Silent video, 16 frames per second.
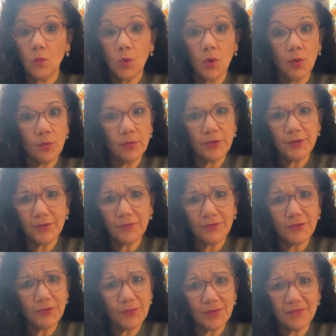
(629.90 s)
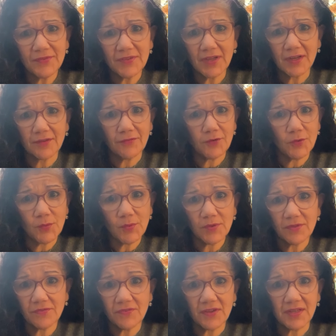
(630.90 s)
what would you, you have done if you were
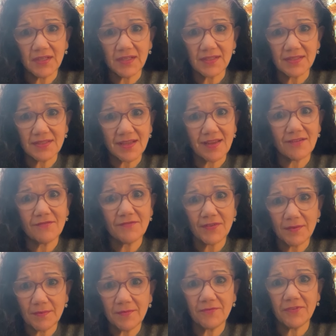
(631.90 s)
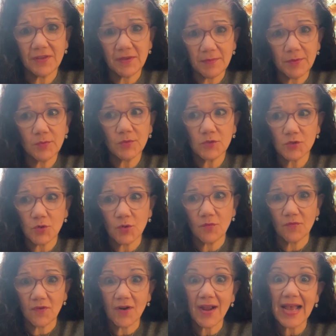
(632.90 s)
the Finneys and Phoebe was
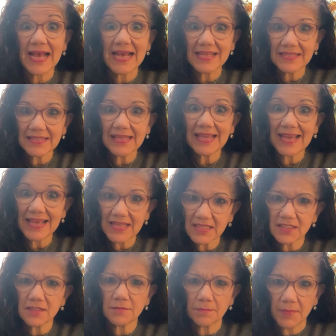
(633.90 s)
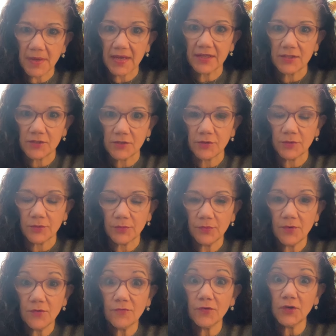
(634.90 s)
over as a guest, mind you,
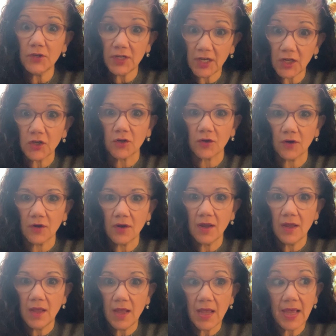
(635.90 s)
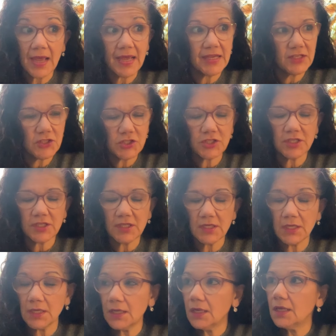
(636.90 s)
for dinner and
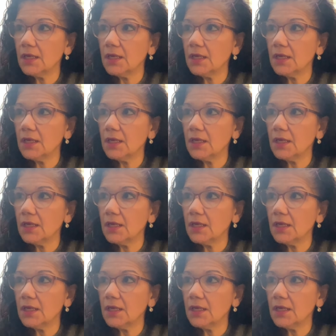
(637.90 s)
she